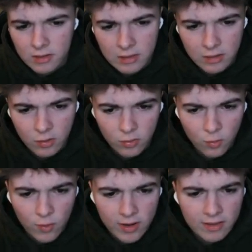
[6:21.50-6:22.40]
the
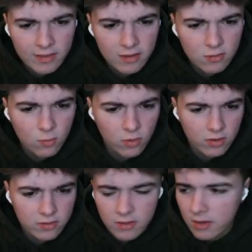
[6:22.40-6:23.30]
way that this
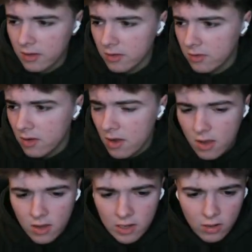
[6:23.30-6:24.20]
works is,
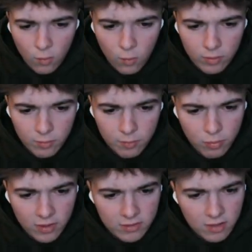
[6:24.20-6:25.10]
you know, when
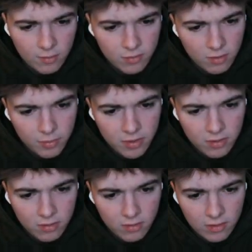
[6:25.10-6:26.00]
price comes up
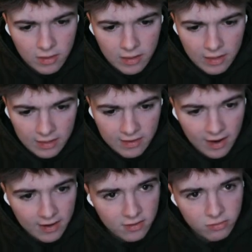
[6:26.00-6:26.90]
here and it
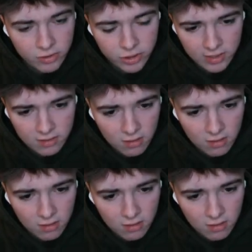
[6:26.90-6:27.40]
tends to reject